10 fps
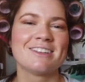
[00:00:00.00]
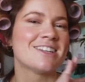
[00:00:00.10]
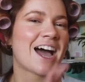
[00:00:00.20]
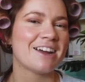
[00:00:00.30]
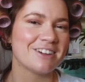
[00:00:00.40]

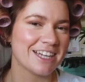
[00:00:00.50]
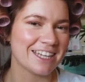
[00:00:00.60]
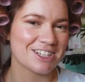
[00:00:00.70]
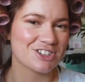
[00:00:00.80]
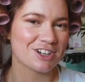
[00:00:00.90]
diary
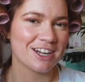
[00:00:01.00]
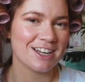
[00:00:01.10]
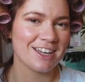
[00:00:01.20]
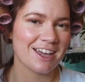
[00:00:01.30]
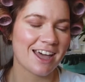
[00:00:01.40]

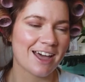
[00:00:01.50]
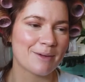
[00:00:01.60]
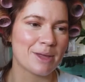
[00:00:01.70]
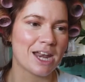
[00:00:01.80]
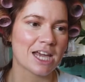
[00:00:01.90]
entry,
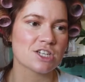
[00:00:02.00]
and I